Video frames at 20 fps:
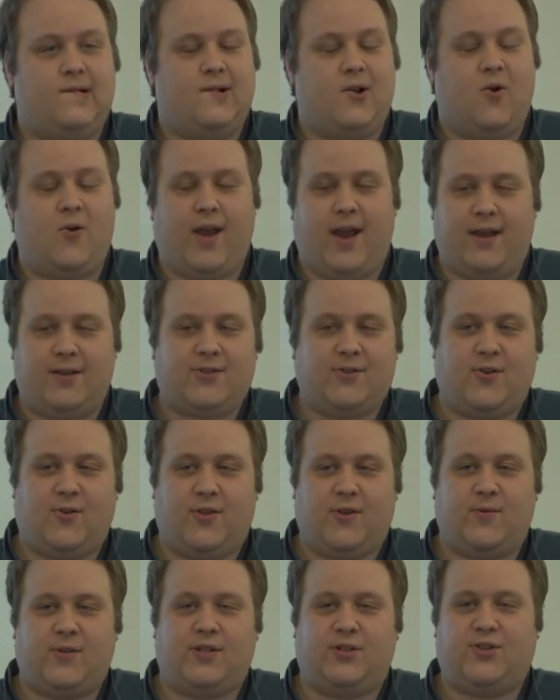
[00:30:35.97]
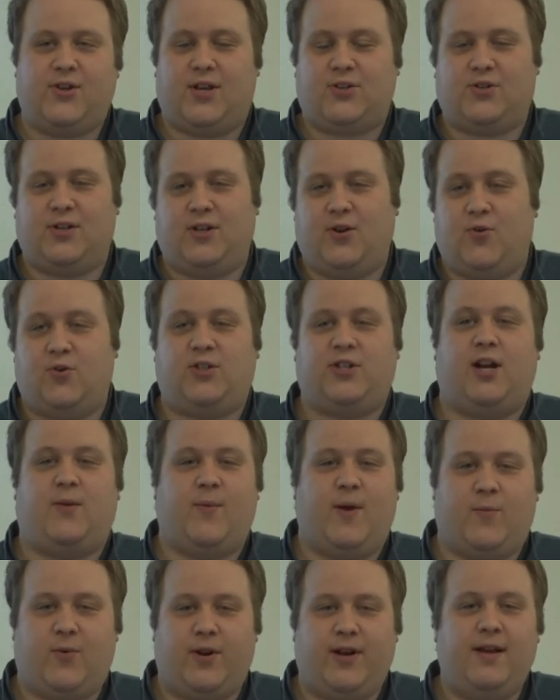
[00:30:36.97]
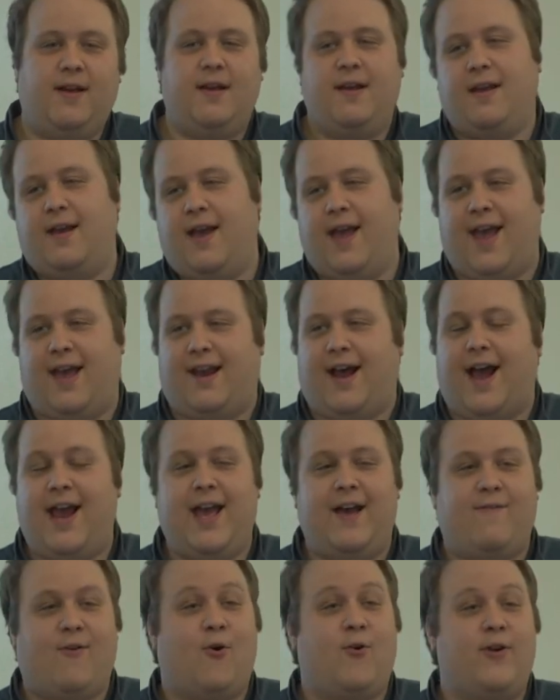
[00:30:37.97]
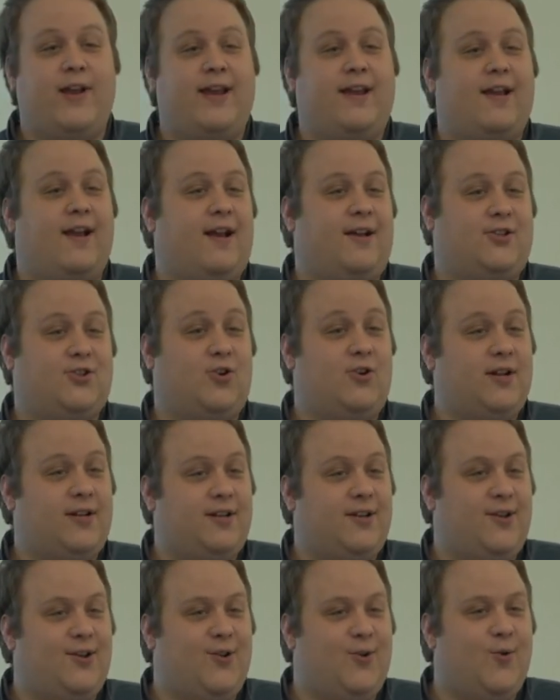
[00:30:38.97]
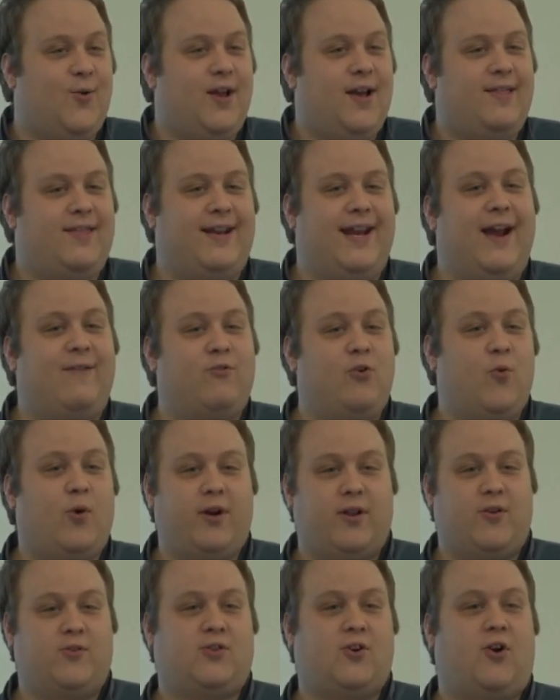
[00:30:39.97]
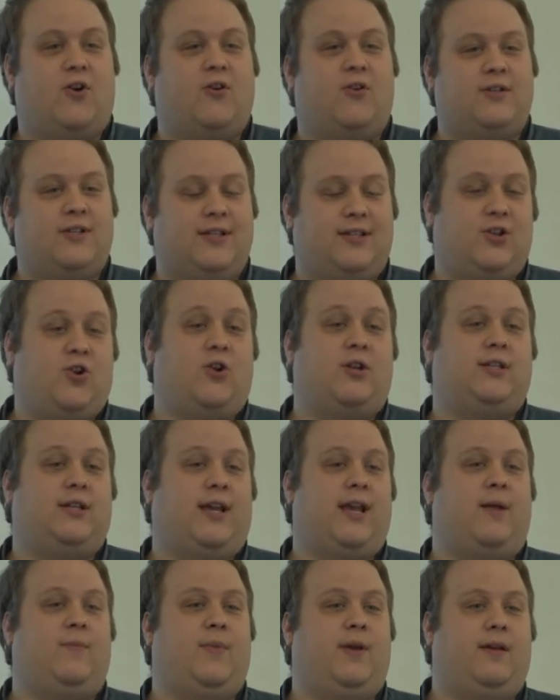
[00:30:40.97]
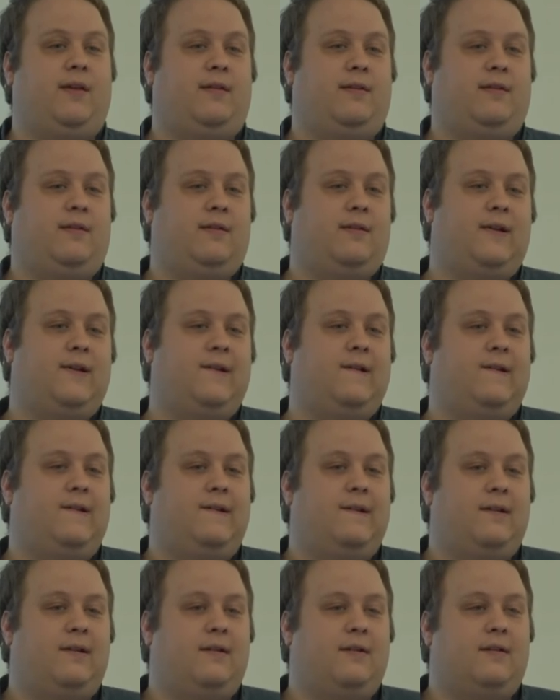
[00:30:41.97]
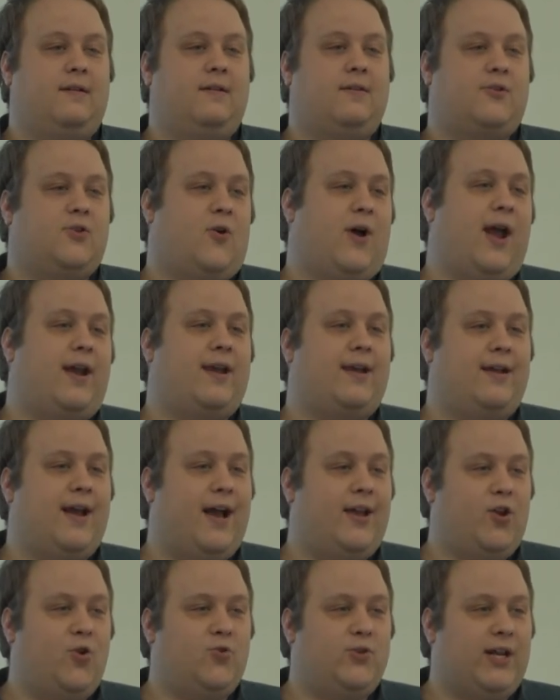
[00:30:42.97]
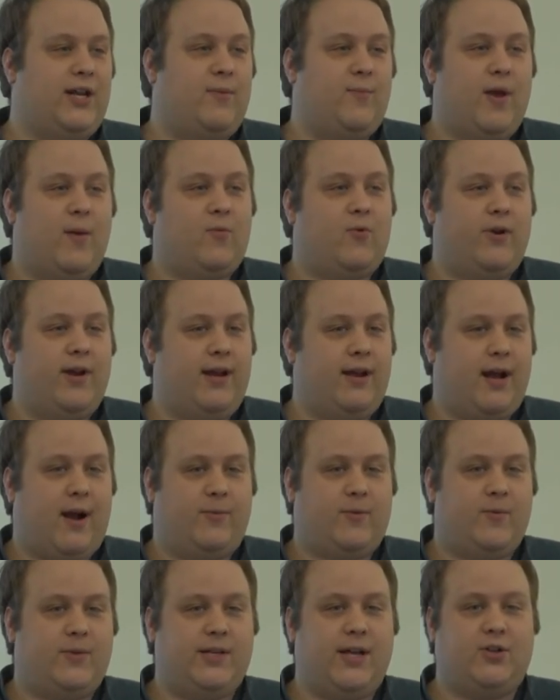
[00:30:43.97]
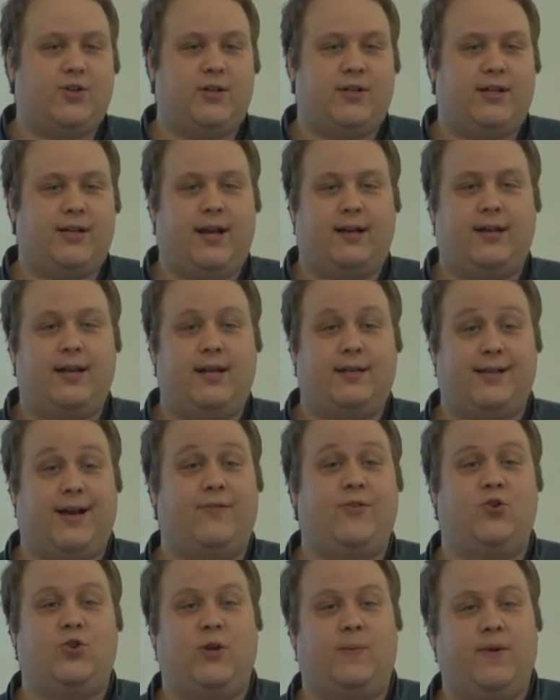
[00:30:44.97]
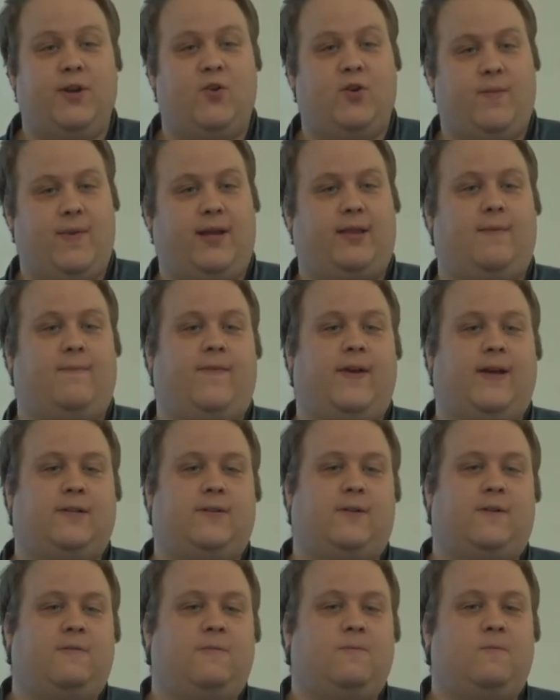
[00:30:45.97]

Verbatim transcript: Okay, so there was a suggestion use shared memory. And I have already asserted to you that every one of those kernels is as good as it can be. So I cannot use any memory optimization techniques on the GPU to make them faster.